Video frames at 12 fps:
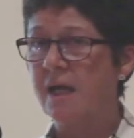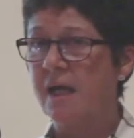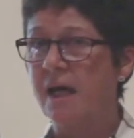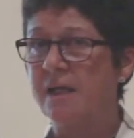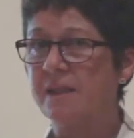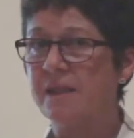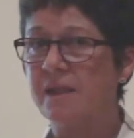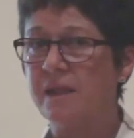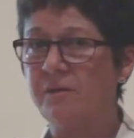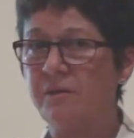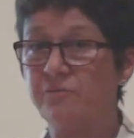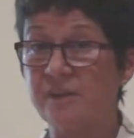and
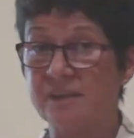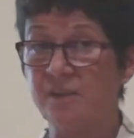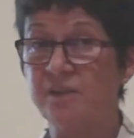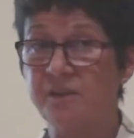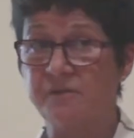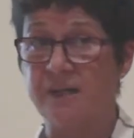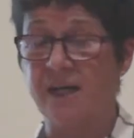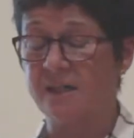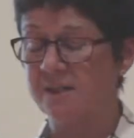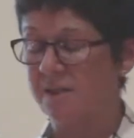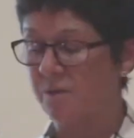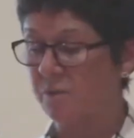the result of
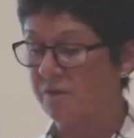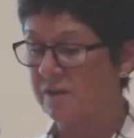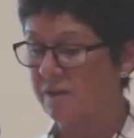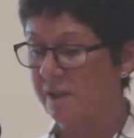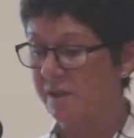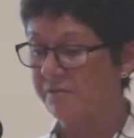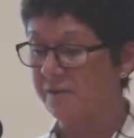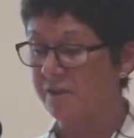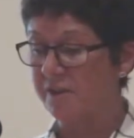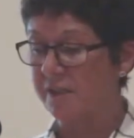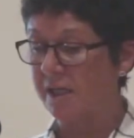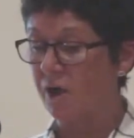that was the
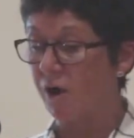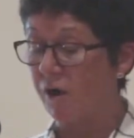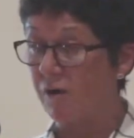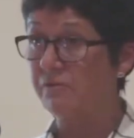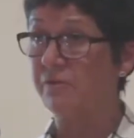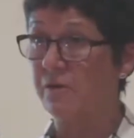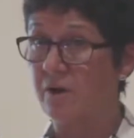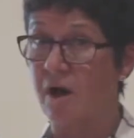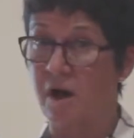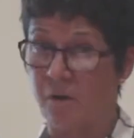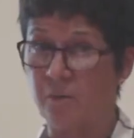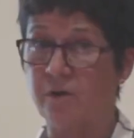funding of
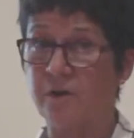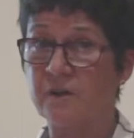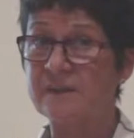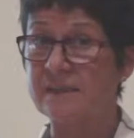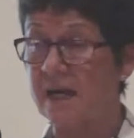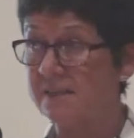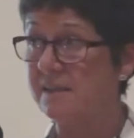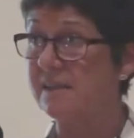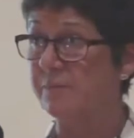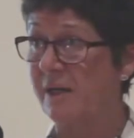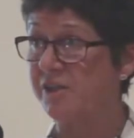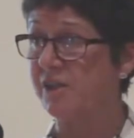ArtWorks as a
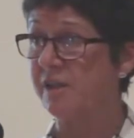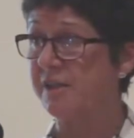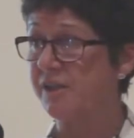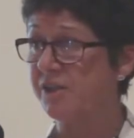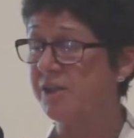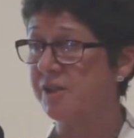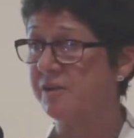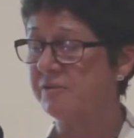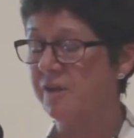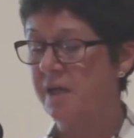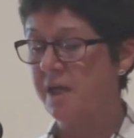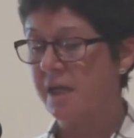special initiative
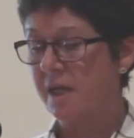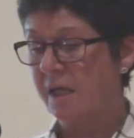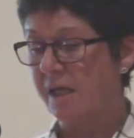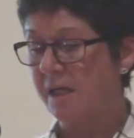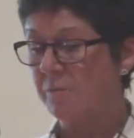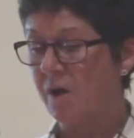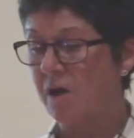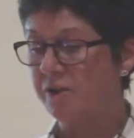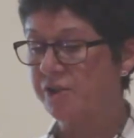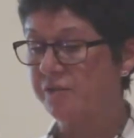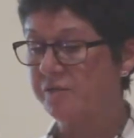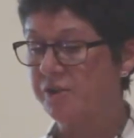in
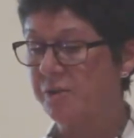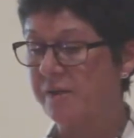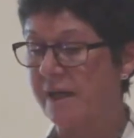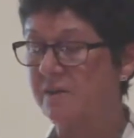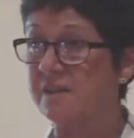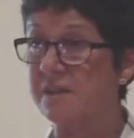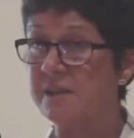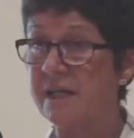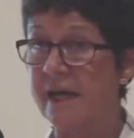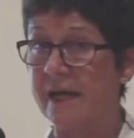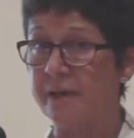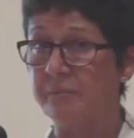March of
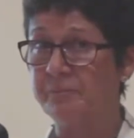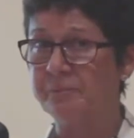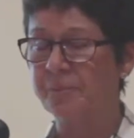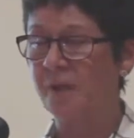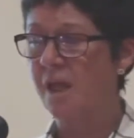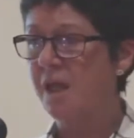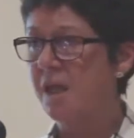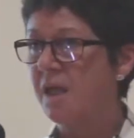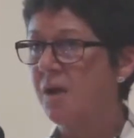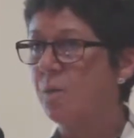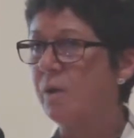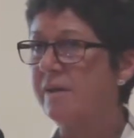2010.
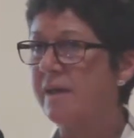We